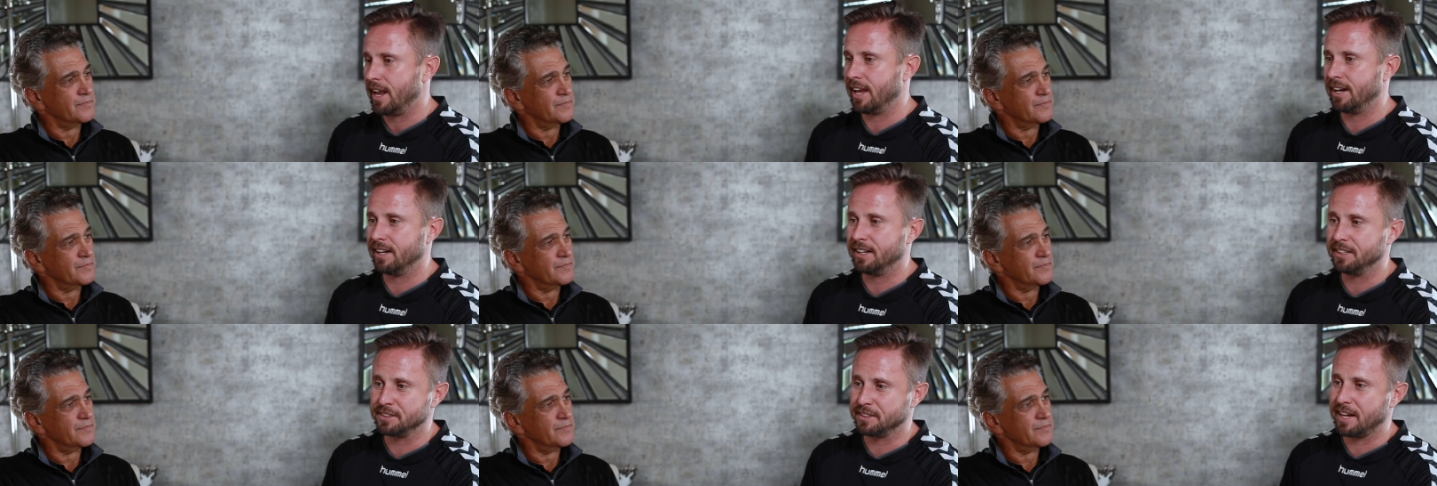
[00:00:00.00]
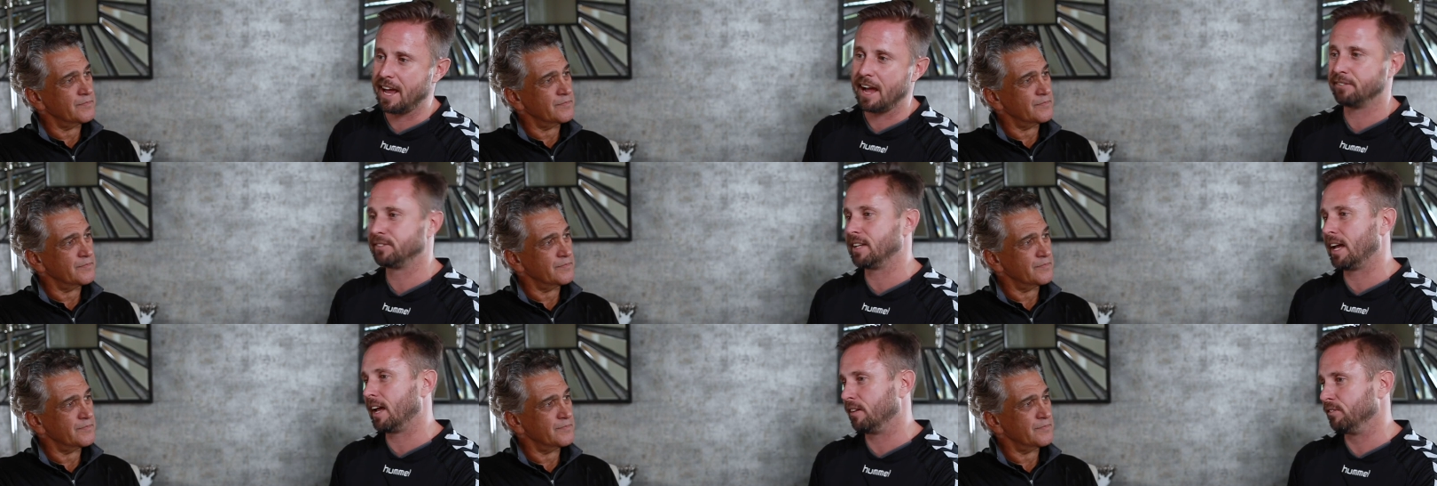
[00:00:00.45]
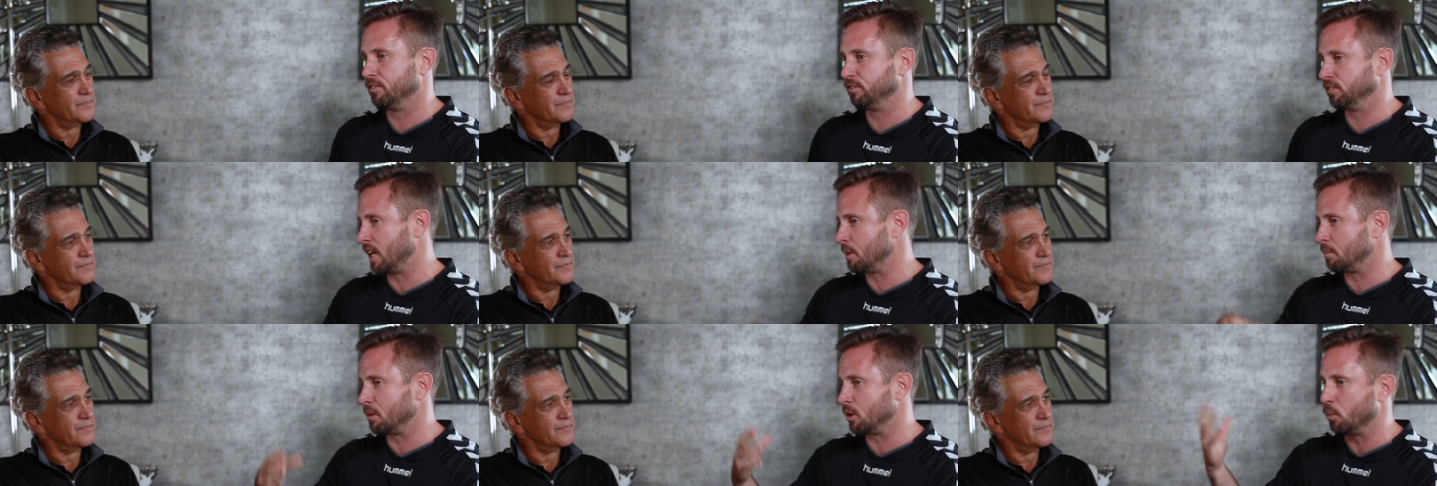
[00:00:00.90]
Speaker 1: And it doesn't have to have
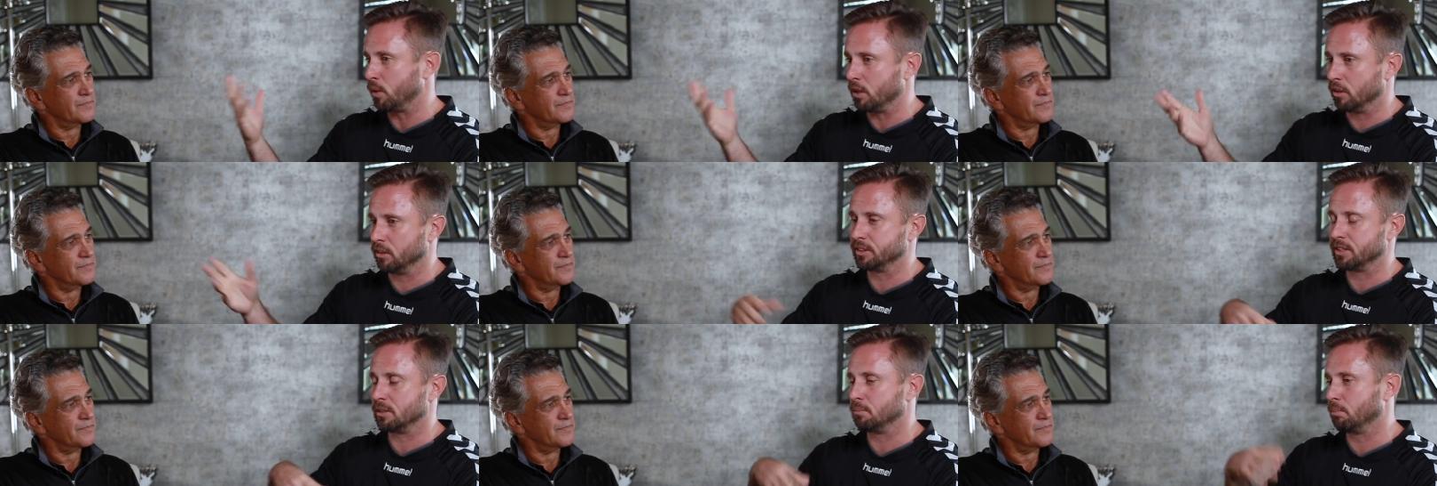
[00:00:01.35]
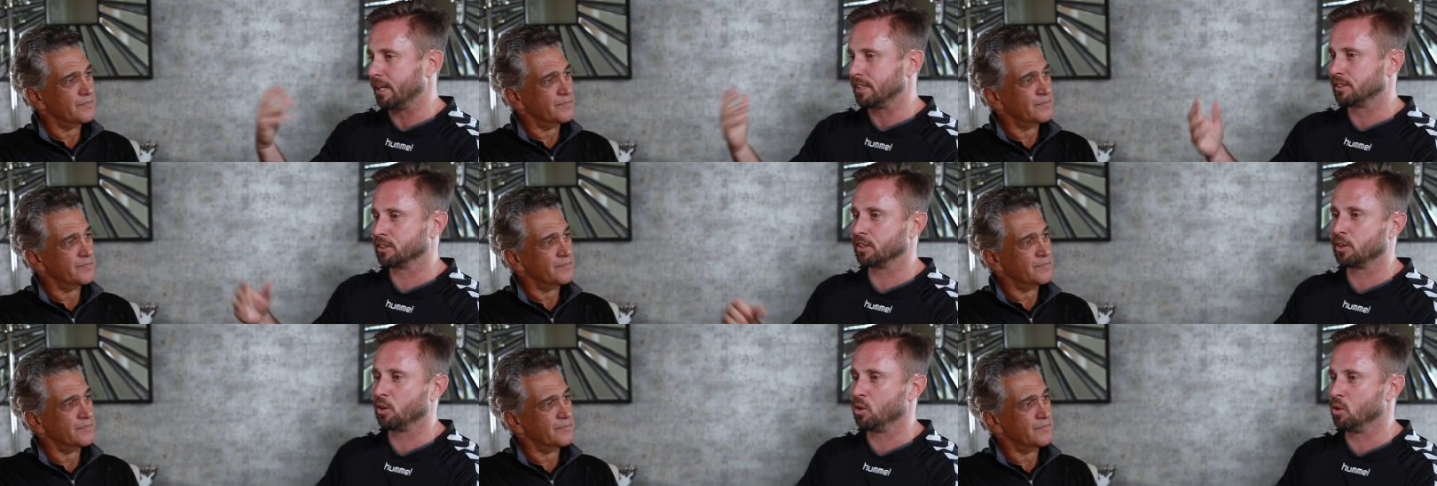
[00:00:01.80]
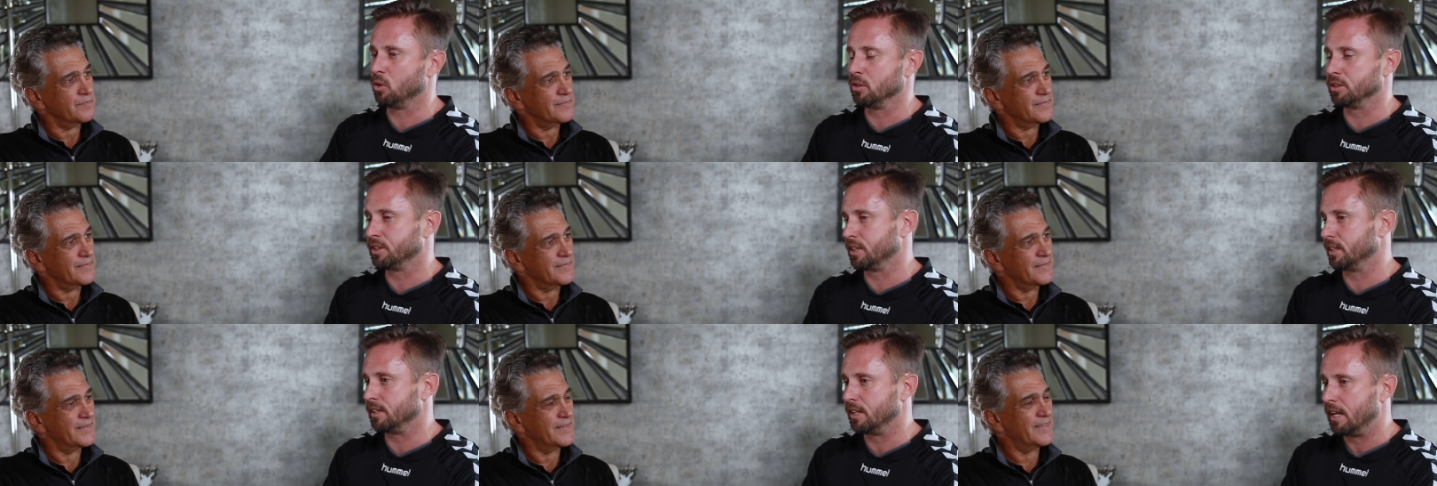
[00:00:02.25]
flaming wheels and
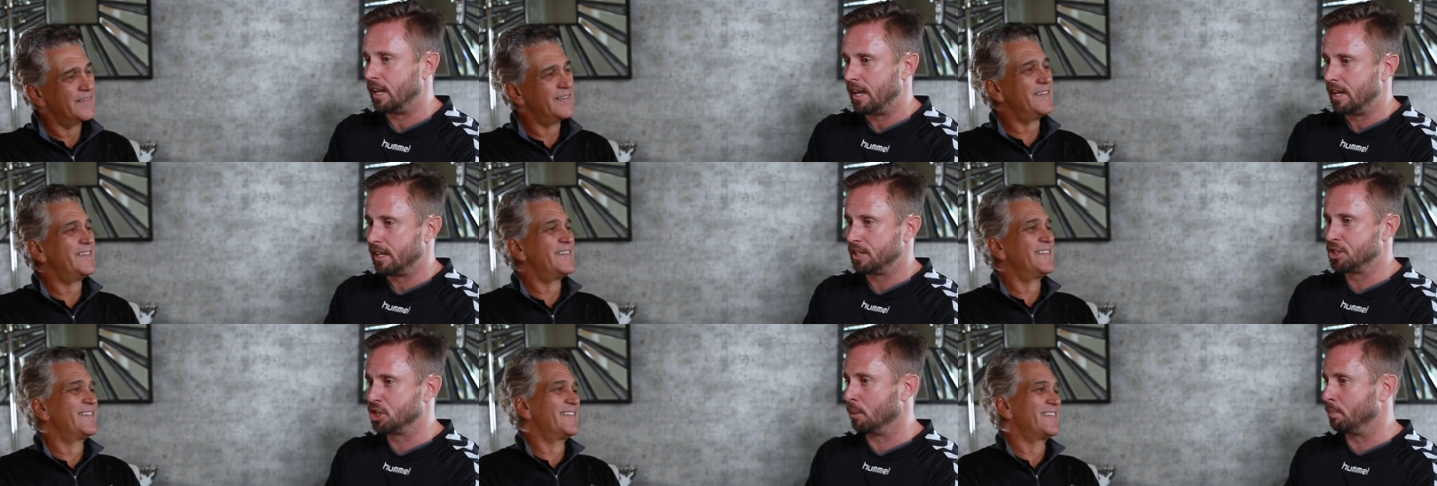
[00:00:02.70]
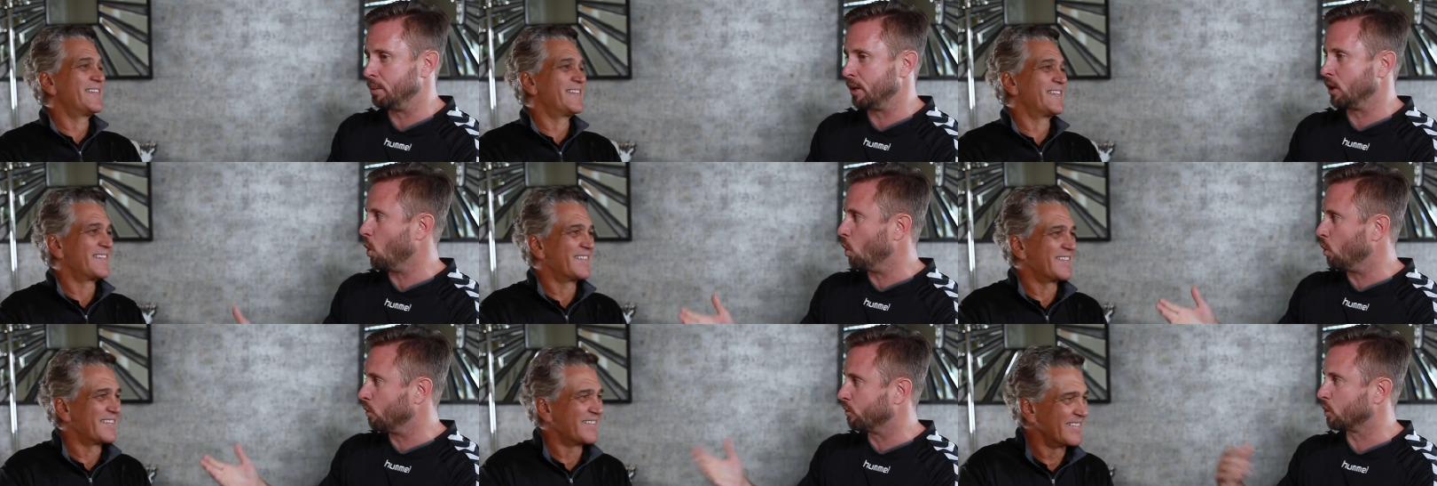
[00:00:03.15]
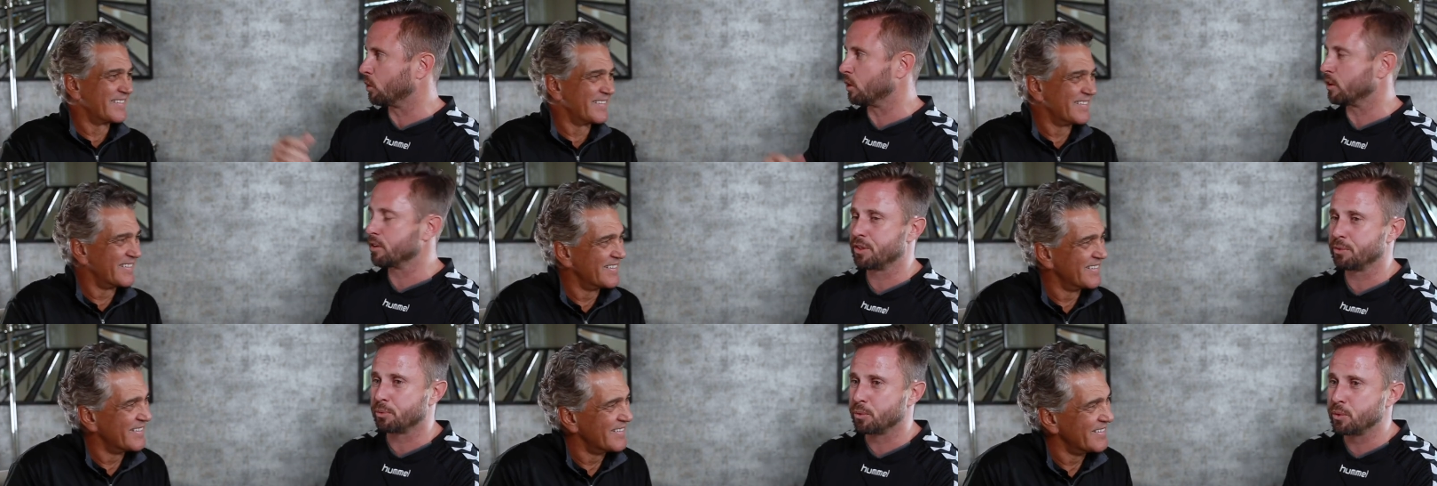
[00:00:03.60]
bicycles and jumping over or
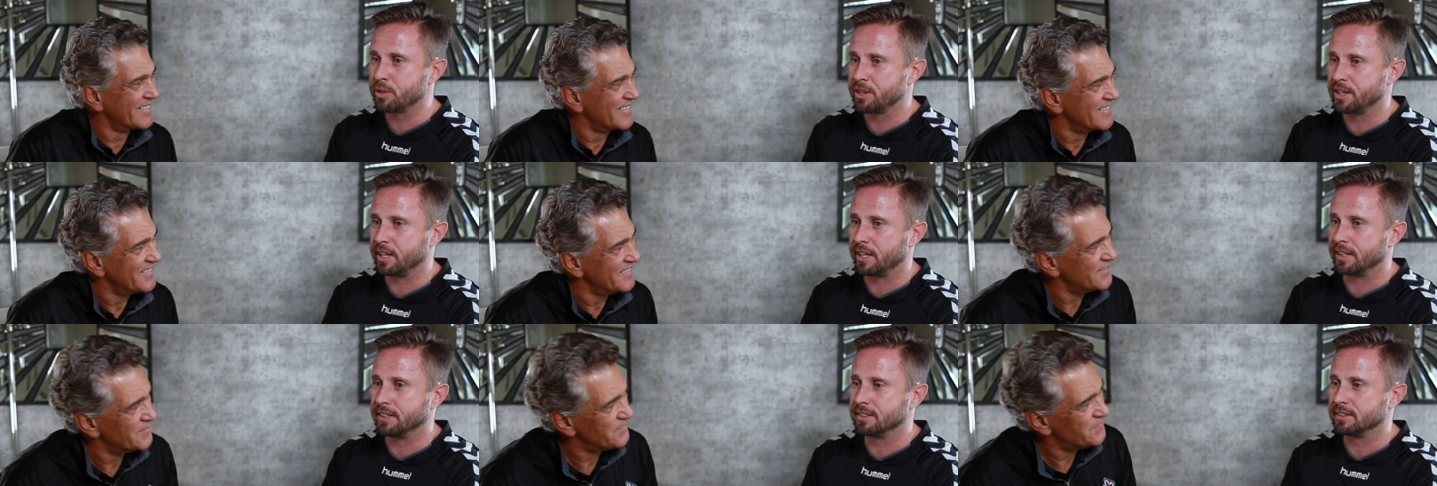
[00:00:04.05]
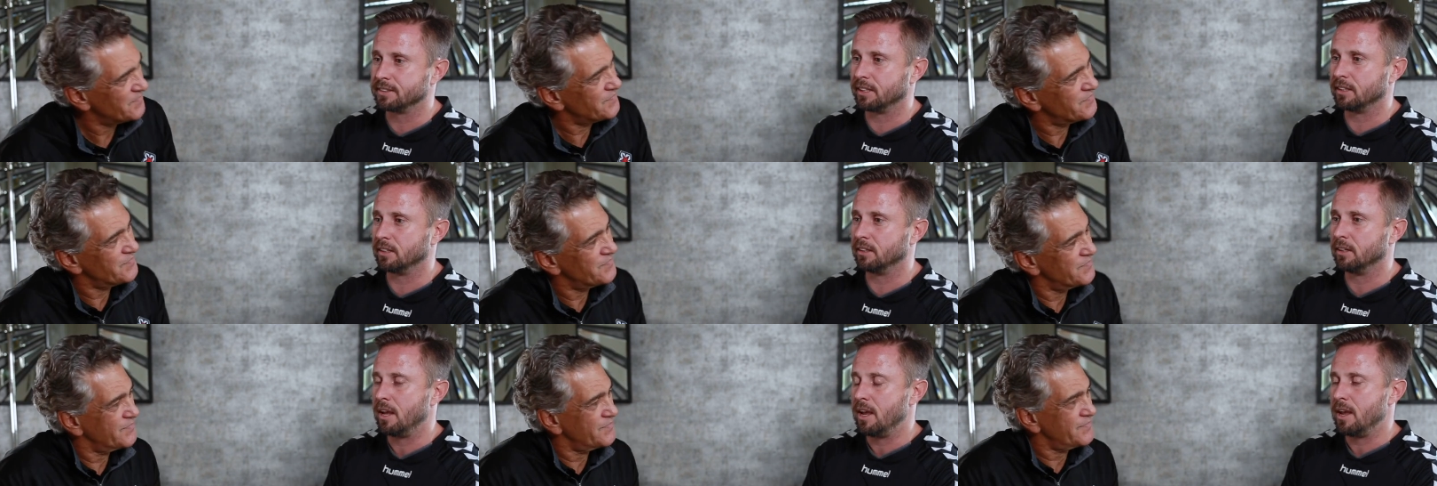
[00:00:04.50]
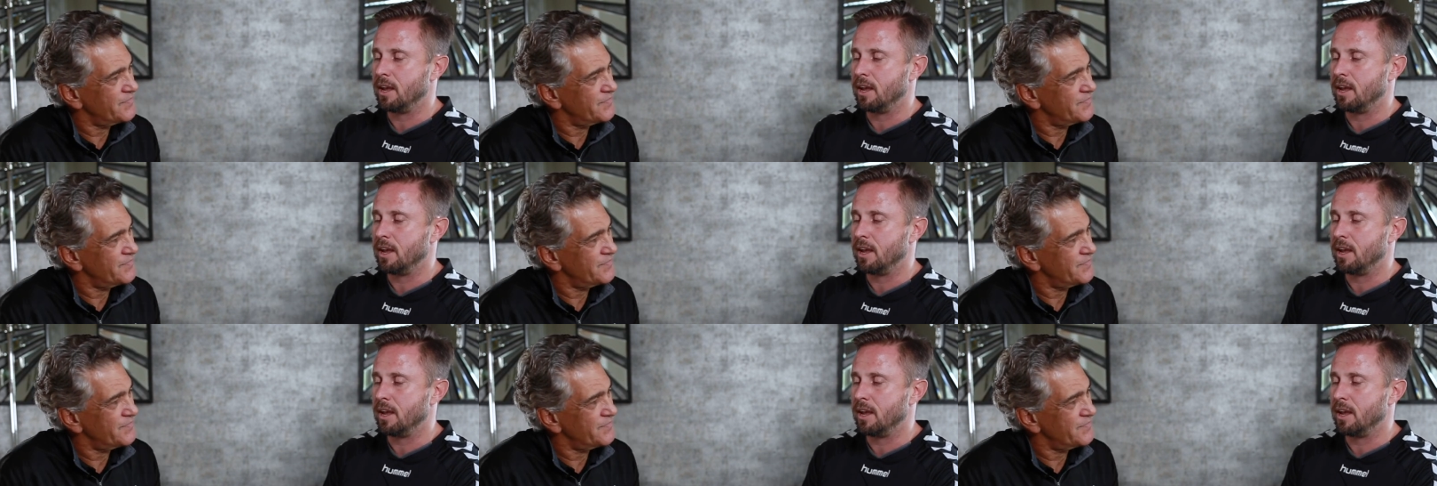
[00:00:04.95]
through things. And